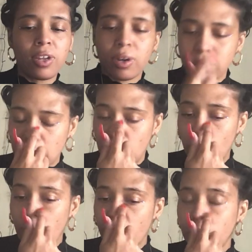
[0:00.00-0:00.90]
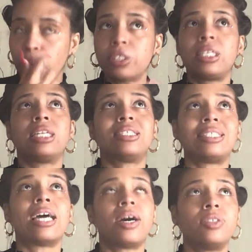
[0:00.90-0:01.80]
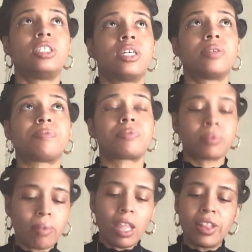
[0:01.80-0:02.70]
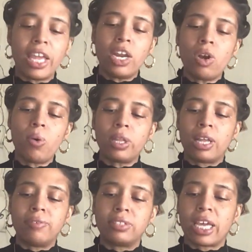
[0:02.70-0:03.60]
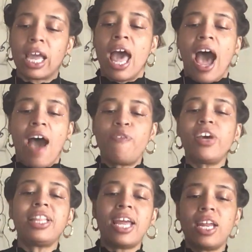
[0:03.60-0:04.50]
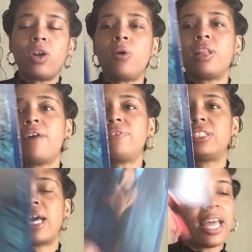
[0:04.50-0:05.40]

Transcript: You know what I'm saying? You give this person nostalgia. They didn't know what love was like. I feel like they didn't know what love was like.